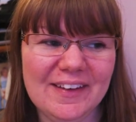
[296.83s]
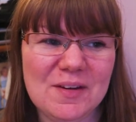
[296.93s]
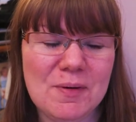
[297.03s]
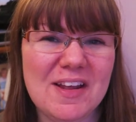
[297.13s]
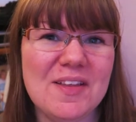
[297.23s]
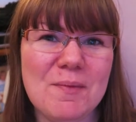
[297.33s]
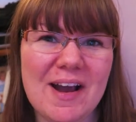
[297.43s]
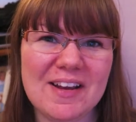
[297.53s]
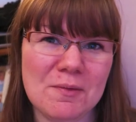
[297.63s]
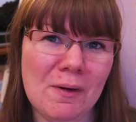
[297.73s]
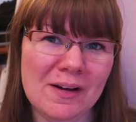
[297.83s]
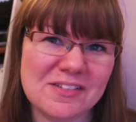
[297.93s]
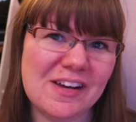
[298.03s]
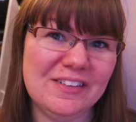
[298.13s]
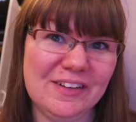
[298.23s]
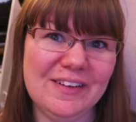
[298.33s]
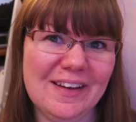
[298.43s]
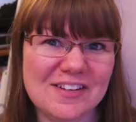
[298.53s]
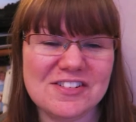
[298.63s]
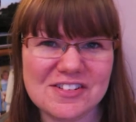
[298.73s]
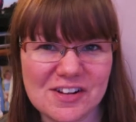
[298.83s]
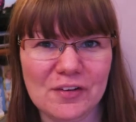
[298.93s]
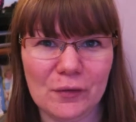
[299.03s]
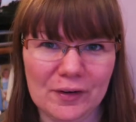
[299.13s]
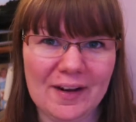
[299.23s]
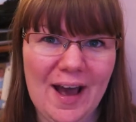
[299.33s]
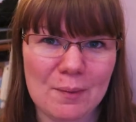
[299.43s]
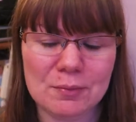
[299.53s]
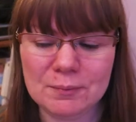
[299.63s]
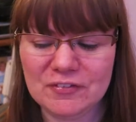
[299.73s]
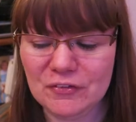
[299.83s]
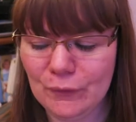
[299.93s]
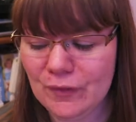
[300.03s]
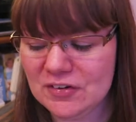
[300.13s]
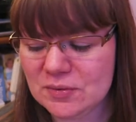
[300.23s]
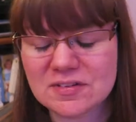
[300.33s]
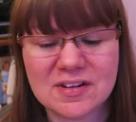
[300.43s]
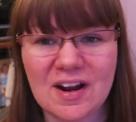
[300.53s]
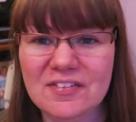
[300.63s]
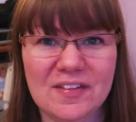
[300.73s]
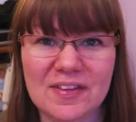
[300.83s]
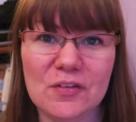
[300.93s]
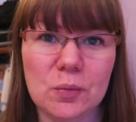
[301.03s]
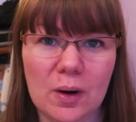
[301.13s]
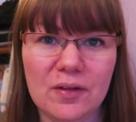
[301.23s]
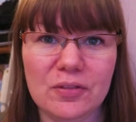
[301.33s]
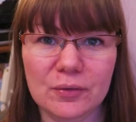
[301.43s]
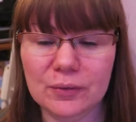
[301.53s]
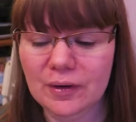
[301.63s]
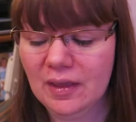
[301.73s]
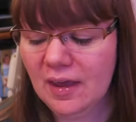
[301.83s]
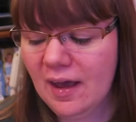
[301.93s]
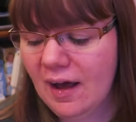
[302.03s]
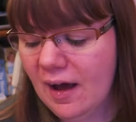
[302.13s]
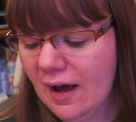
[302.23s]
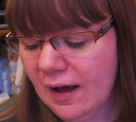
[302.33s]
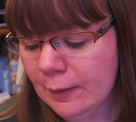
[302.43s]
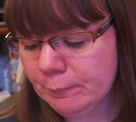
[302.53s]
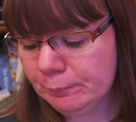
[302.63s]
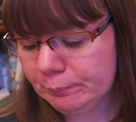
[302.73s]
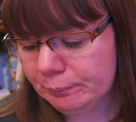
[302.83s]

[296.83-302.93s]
you put it at the back of your mind, don't you, that it's just not going to happen before Christmas. And I think that's what I thought. I